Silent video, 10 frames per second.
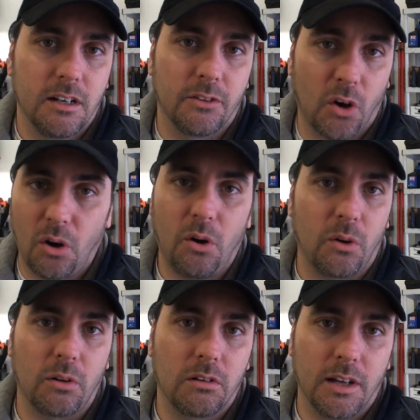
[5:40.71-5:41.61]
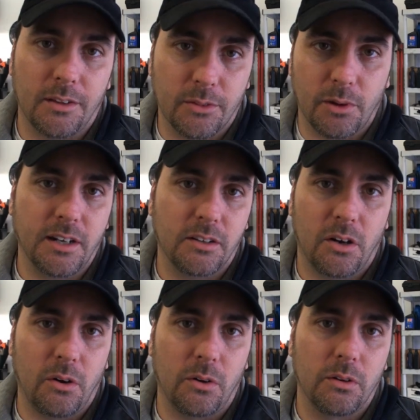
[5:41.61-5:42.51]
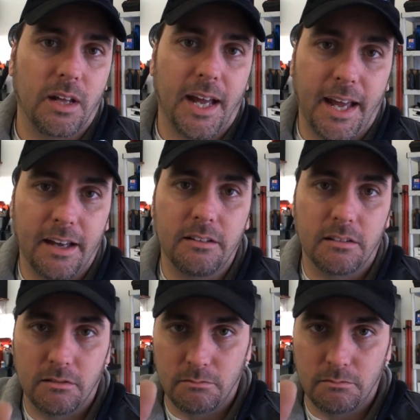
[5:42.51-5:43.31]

the hole and threading the hole and